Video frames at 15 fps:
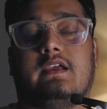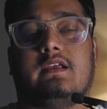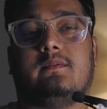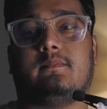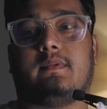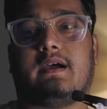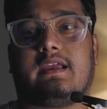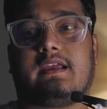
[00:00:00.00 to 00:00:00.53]

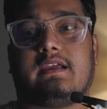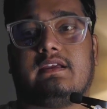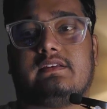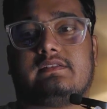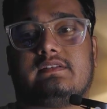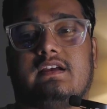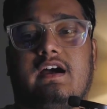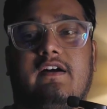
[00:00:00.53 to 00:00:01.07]
In my
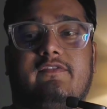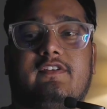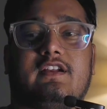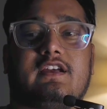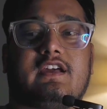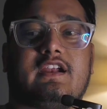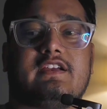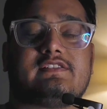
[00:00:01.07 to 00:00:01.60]
case,
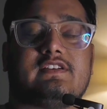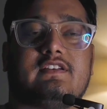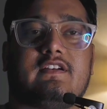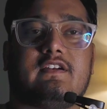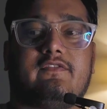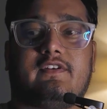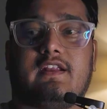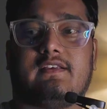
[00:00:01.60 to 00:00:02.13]
after a crash
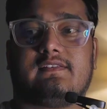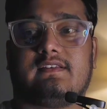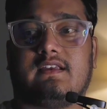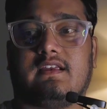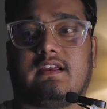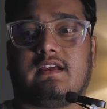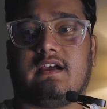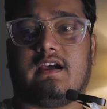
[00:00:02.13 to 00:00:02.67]
and rough
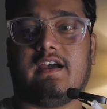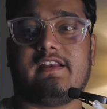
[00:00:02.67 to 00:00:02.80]
testing,